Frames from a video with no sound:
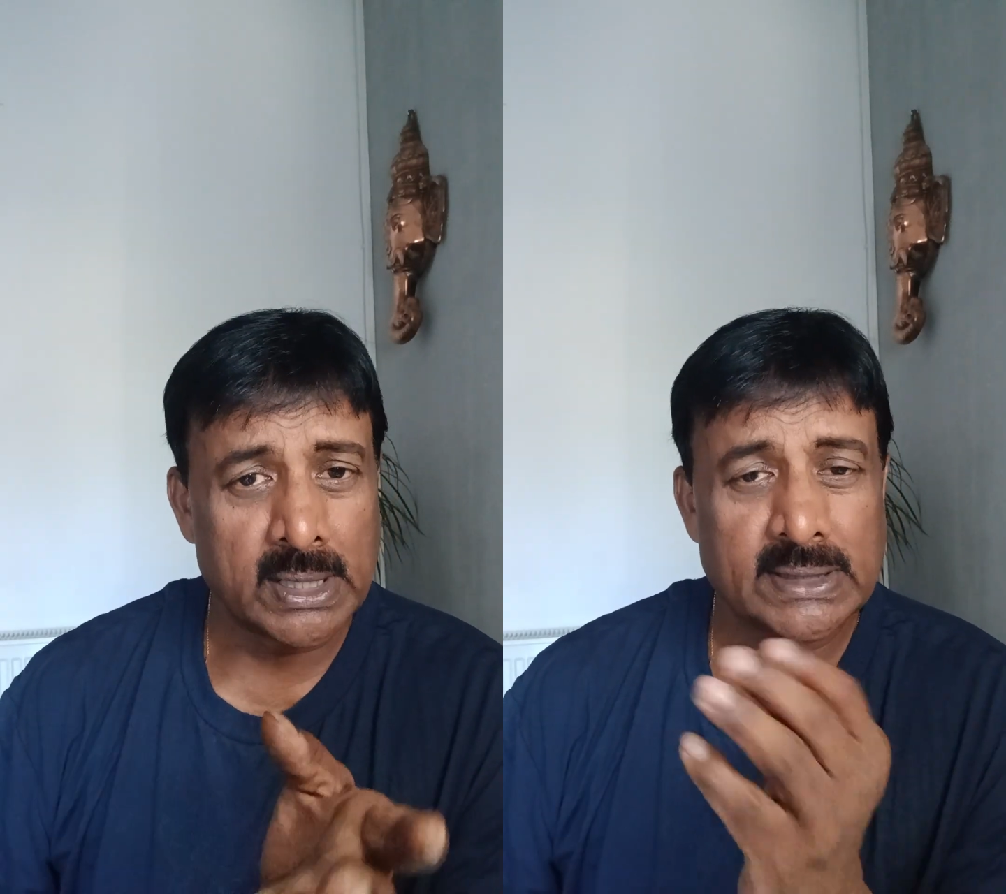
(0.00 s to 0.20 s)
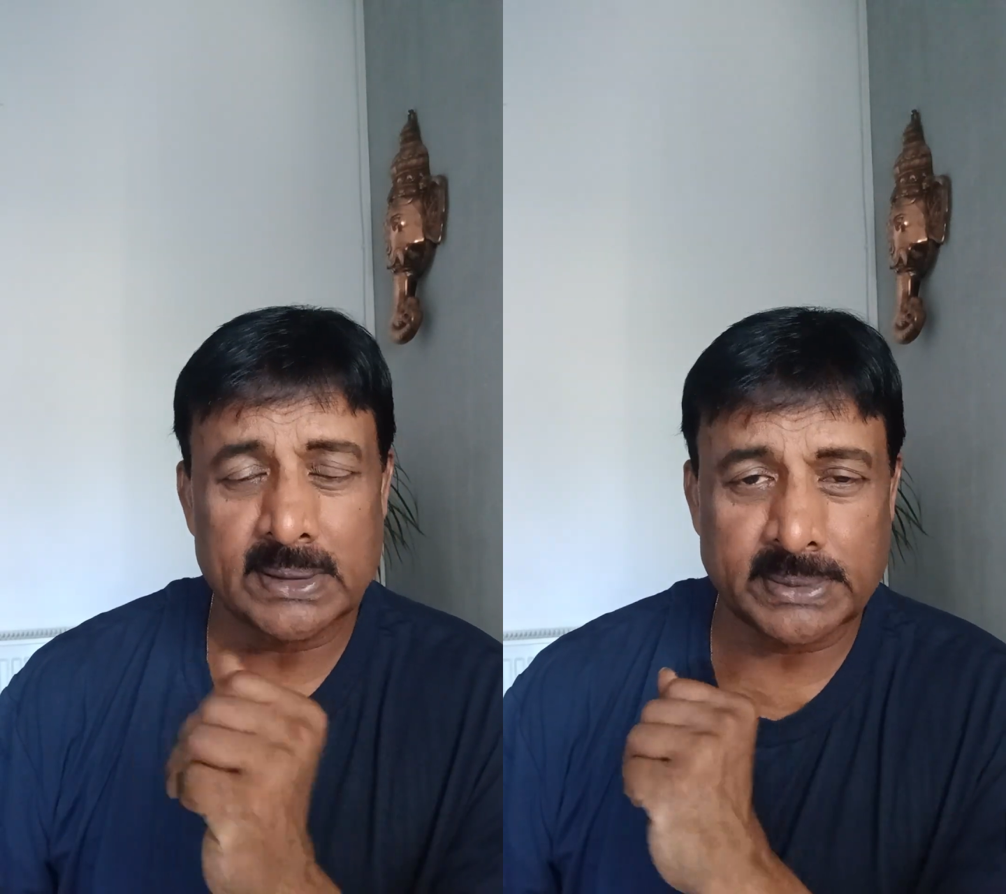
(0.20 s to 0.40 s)

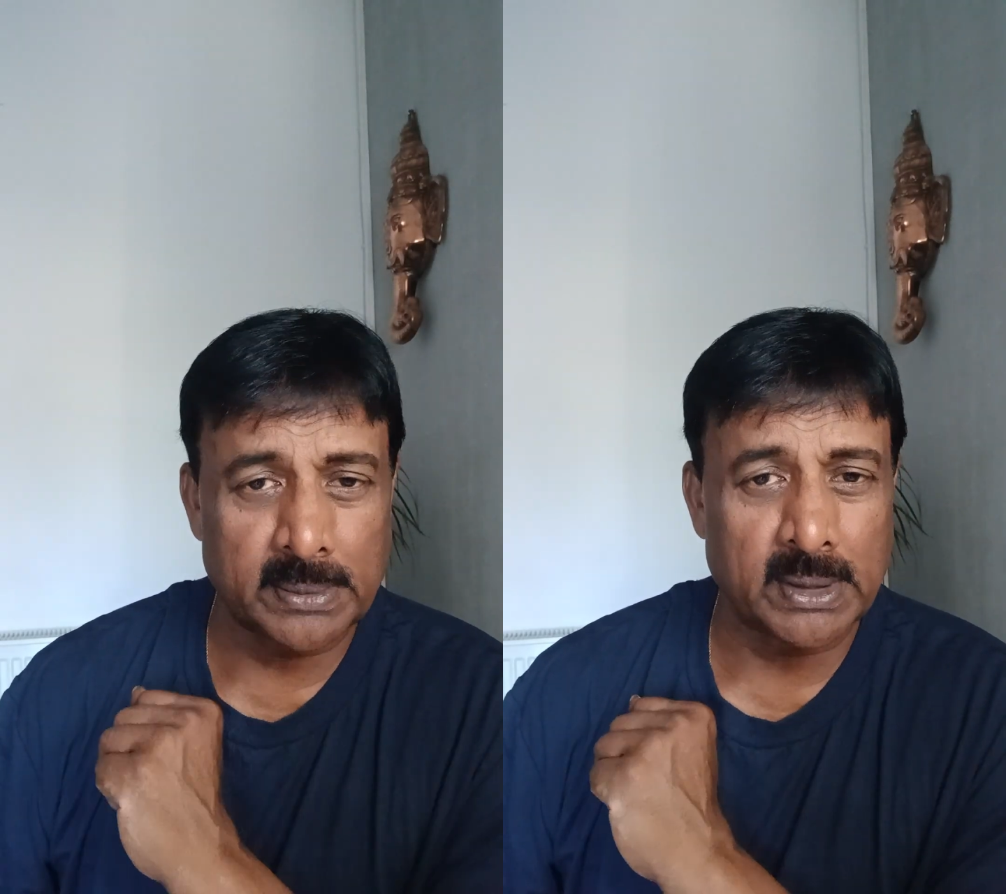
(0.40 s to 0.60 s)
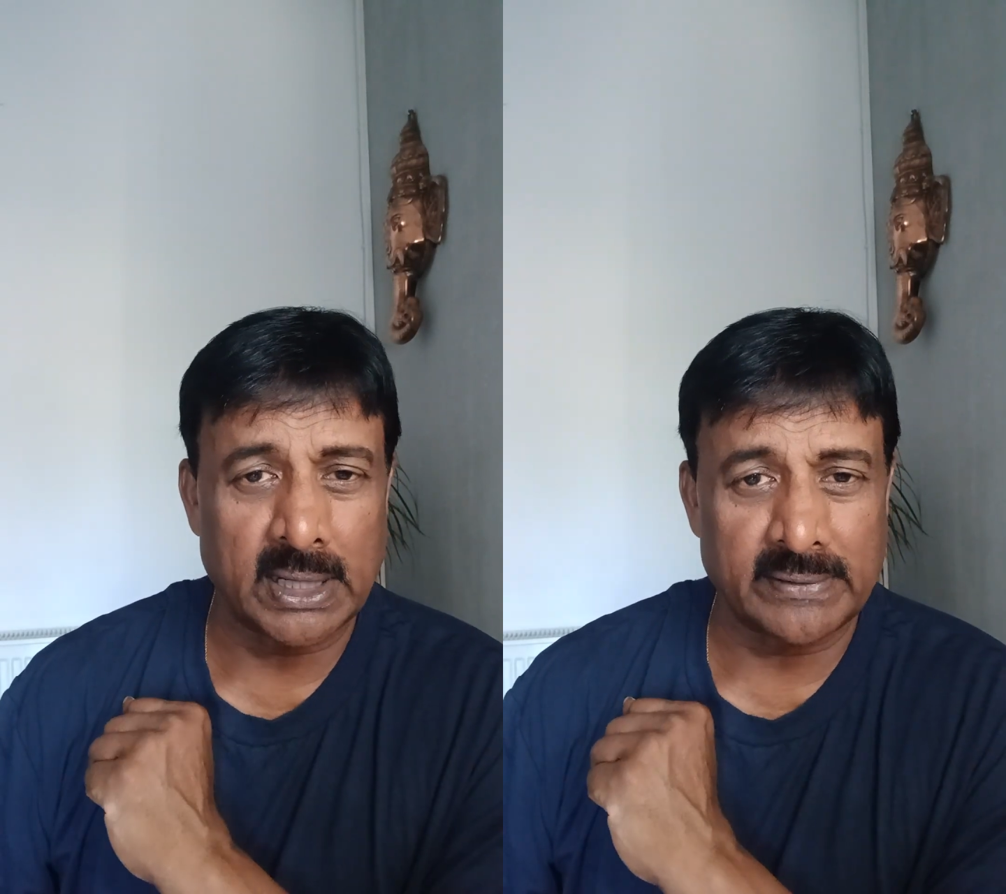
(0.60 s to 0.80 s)

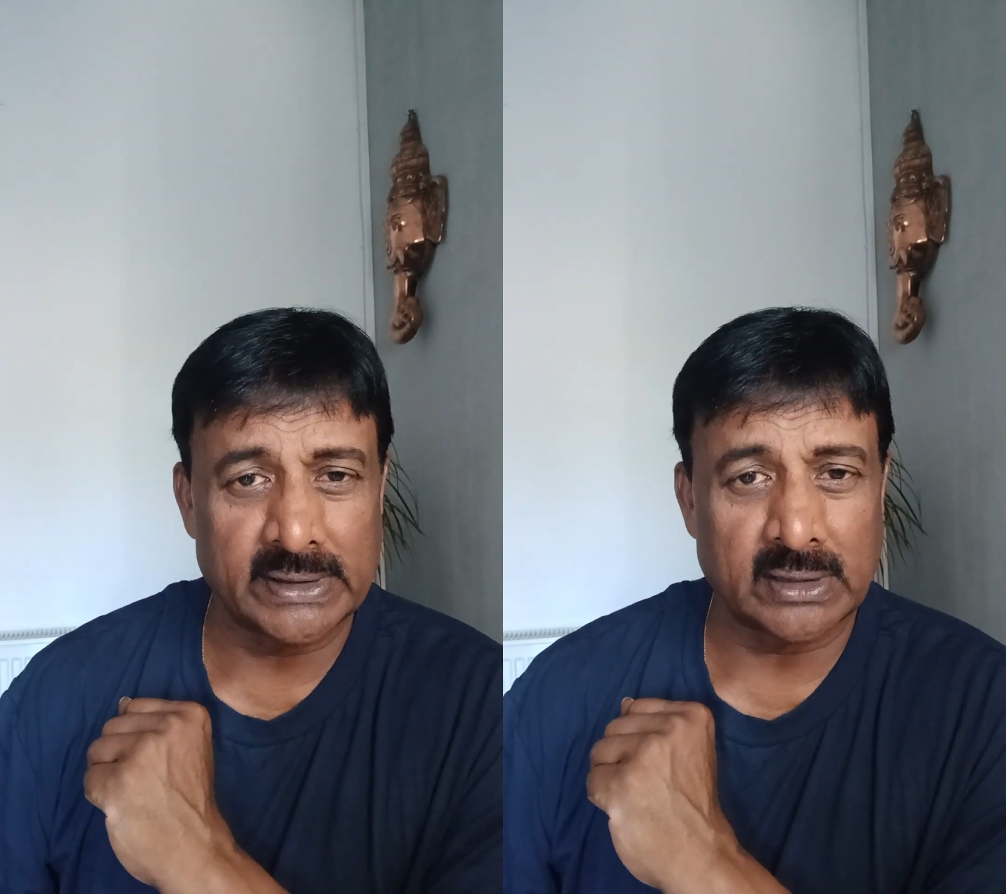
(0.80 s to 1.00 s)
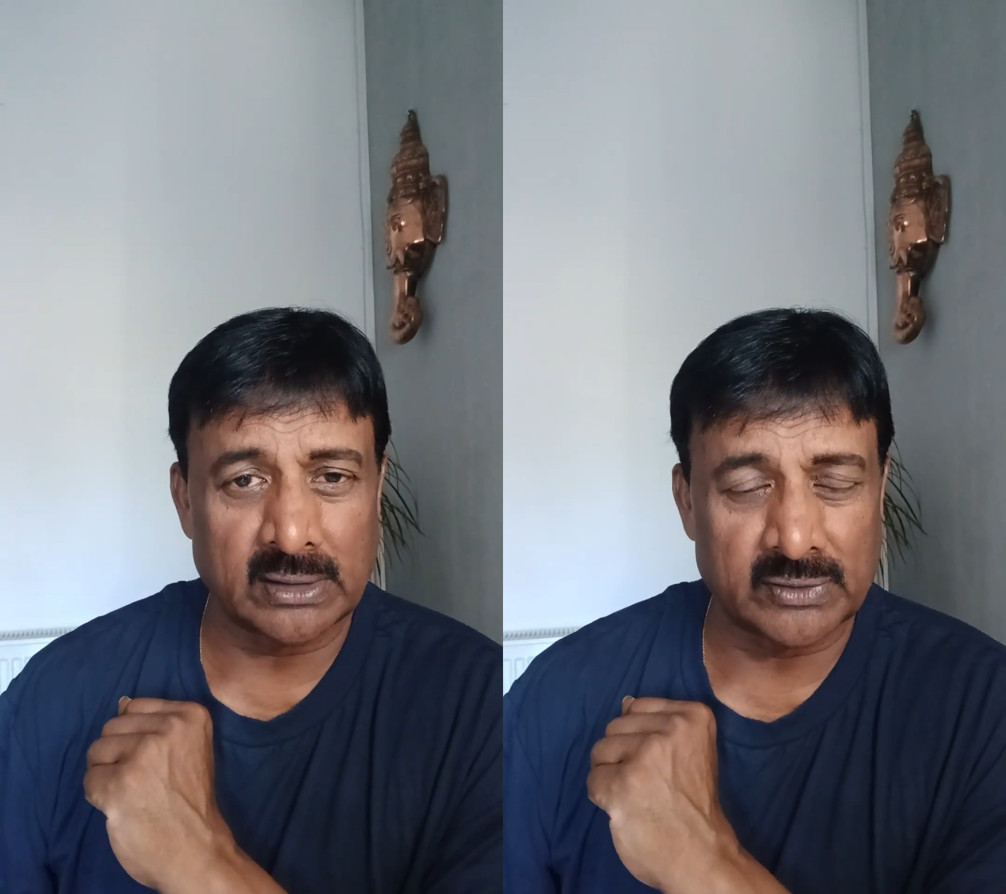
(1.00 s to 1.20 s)
September
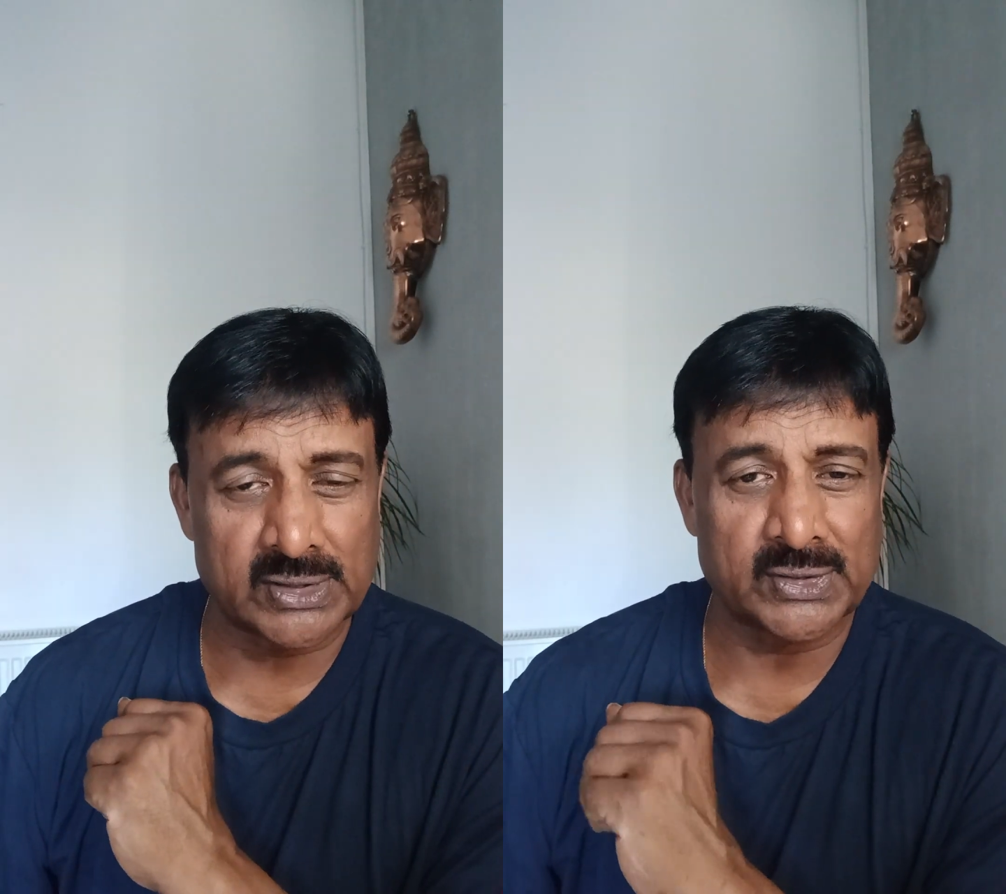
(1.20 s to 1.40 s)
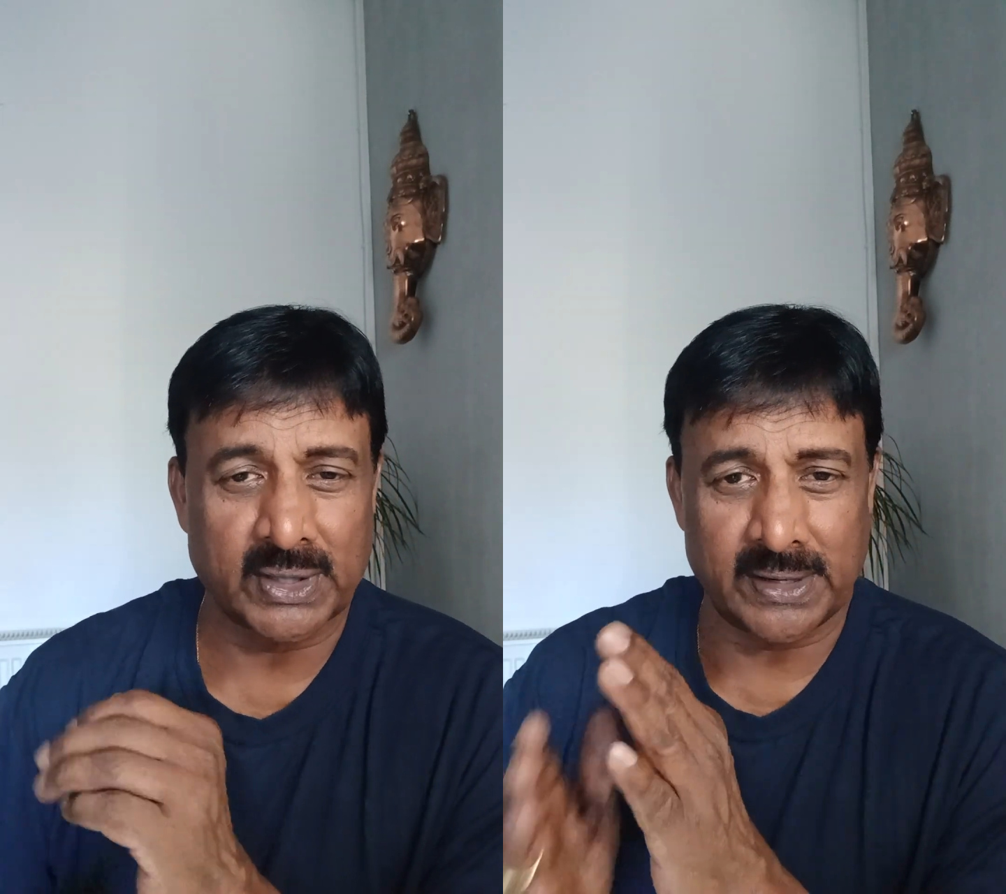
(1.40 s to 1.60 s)
11th
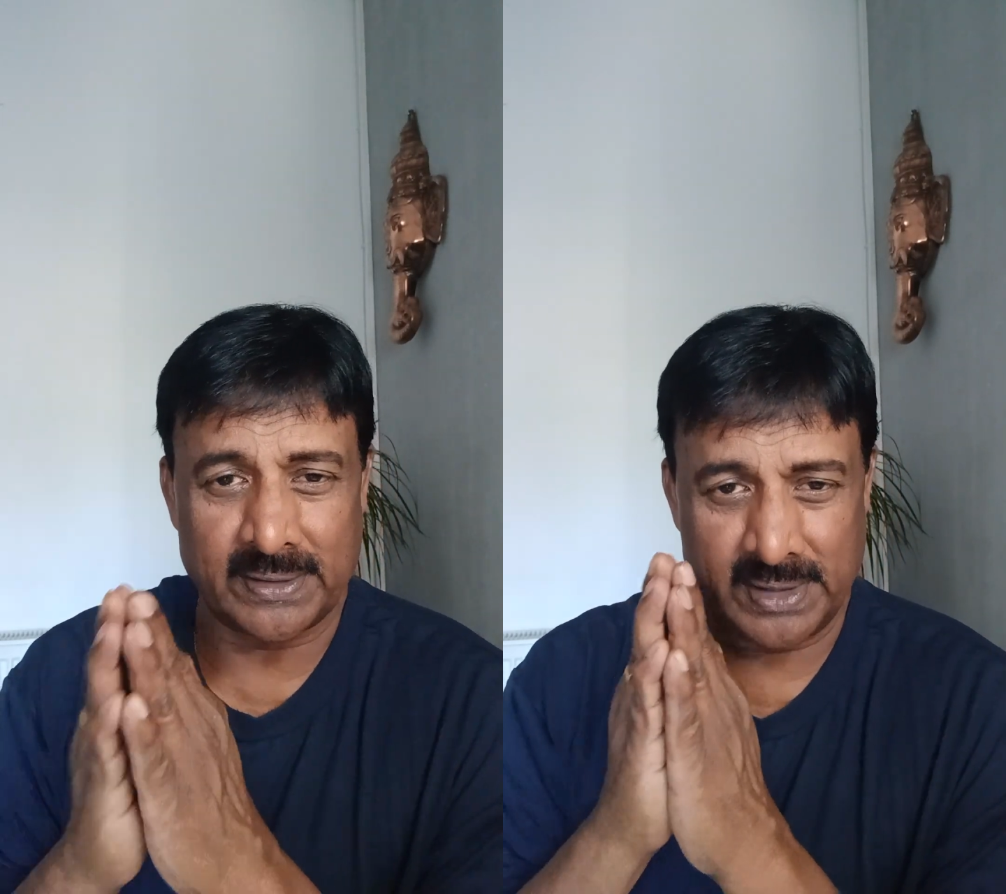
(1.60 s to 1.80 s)
onwards. Okay.